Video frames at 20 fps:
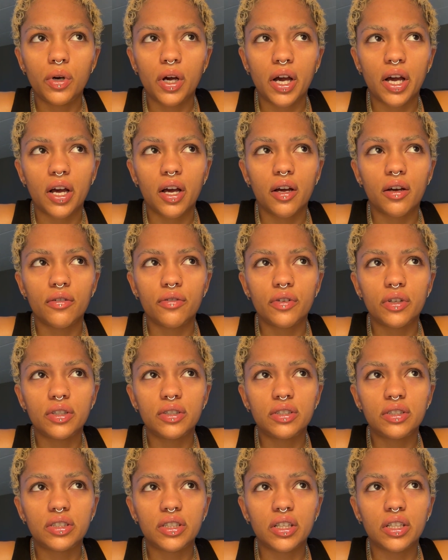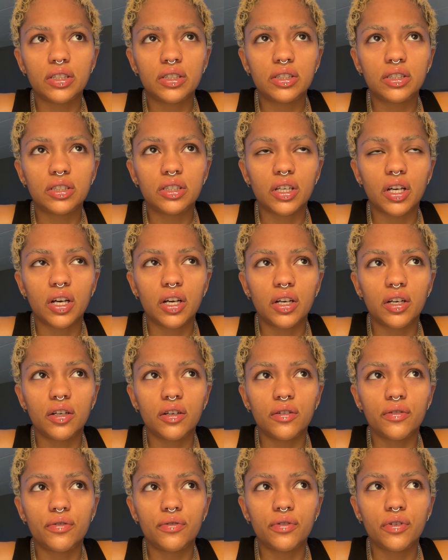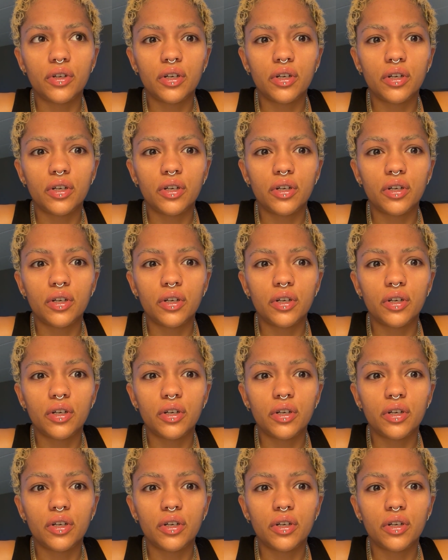have a sense of